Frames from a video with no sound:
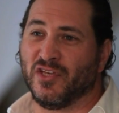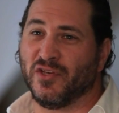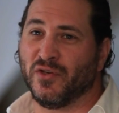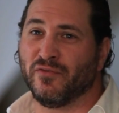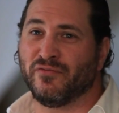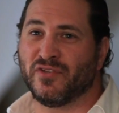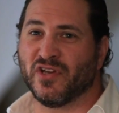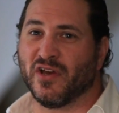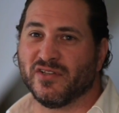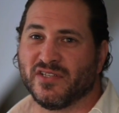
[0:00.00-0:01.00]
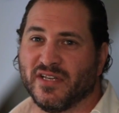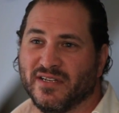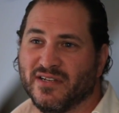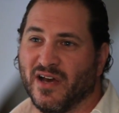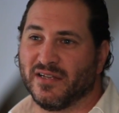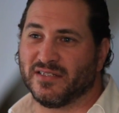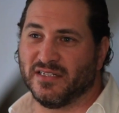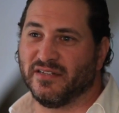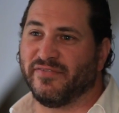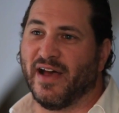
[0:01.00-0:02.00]
you've chosen not
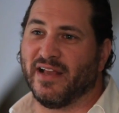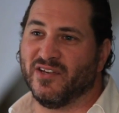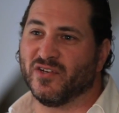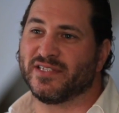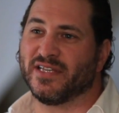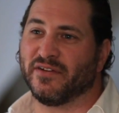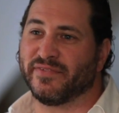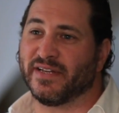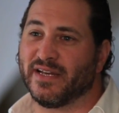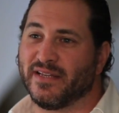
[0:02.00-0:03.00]
to define yourself in